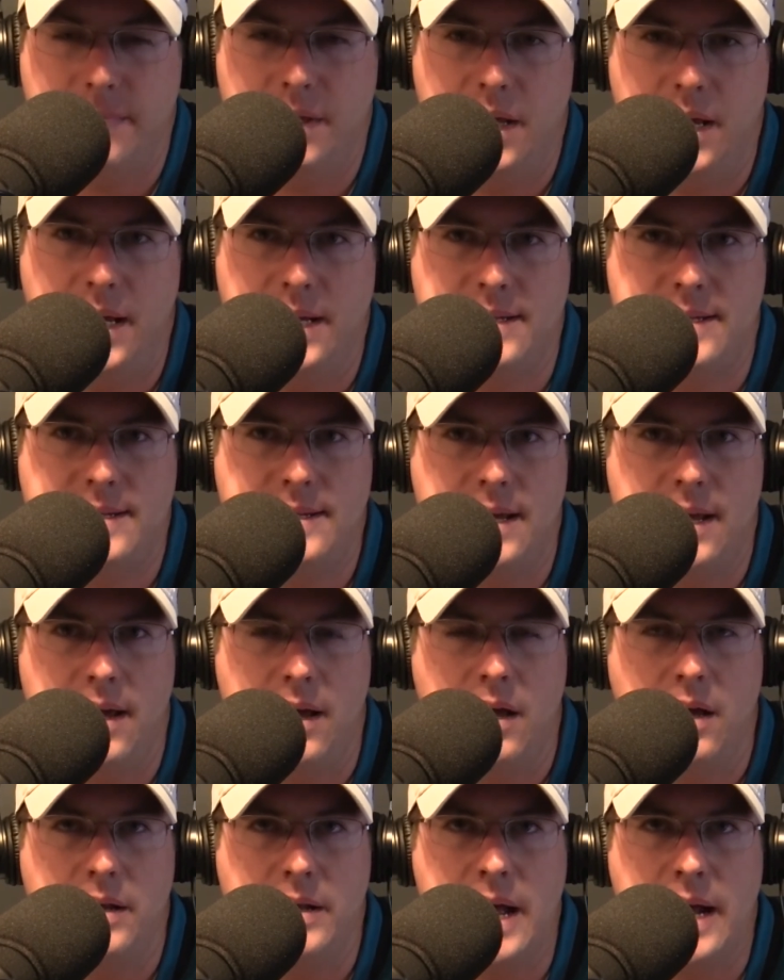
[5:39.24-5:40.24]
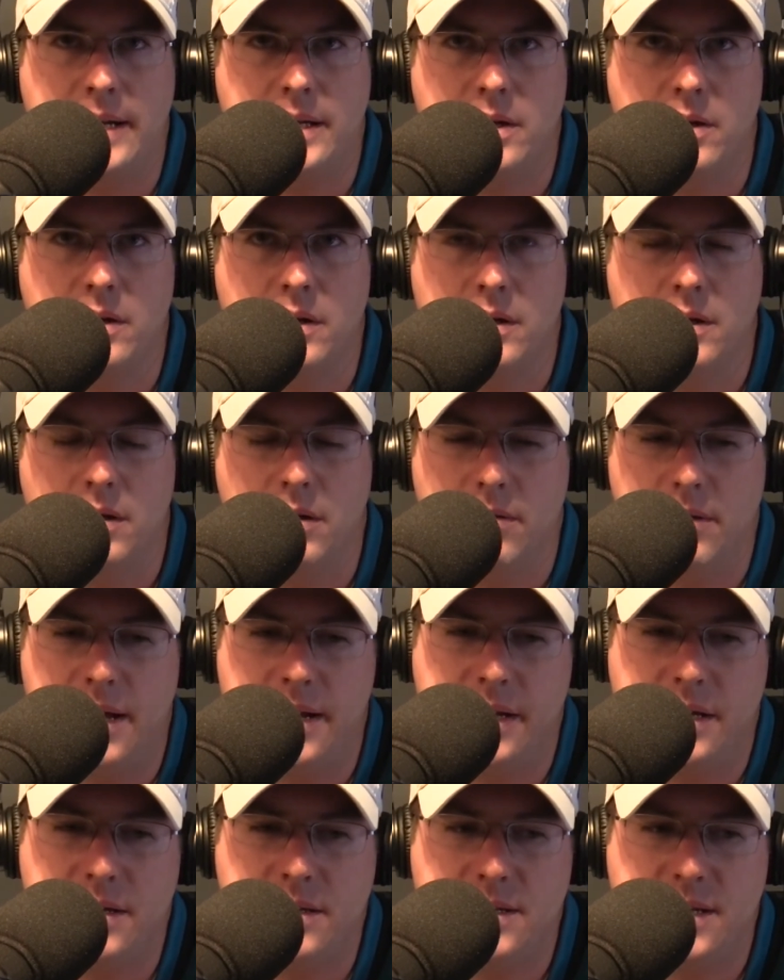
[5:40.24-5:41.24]
it's not good, not
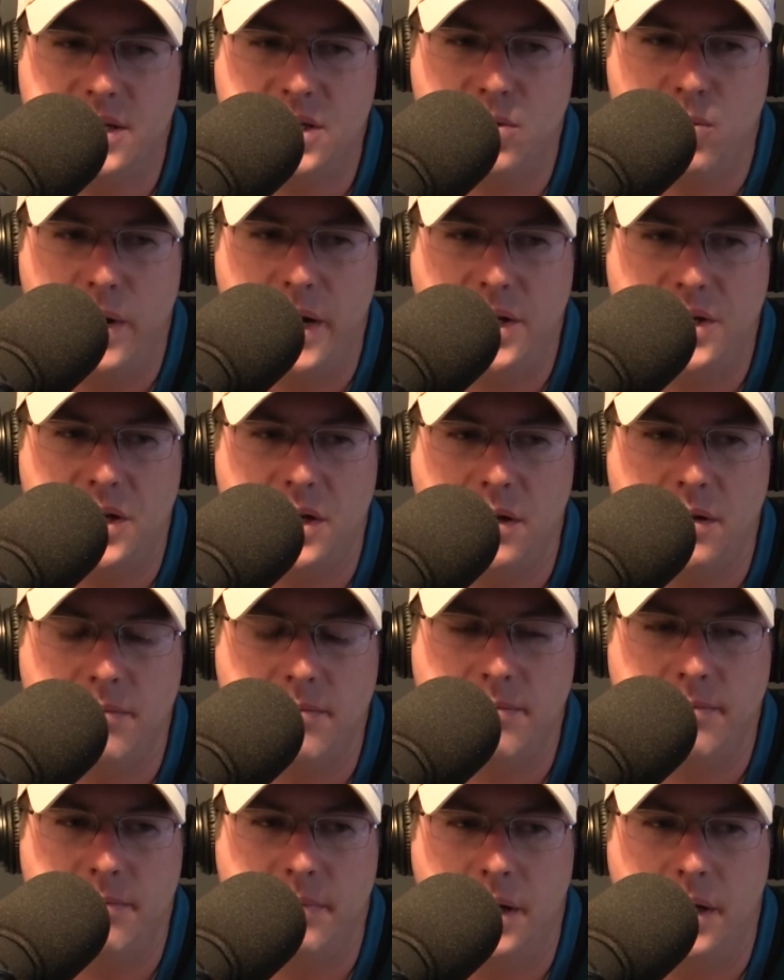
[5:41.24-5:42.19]
a good situation.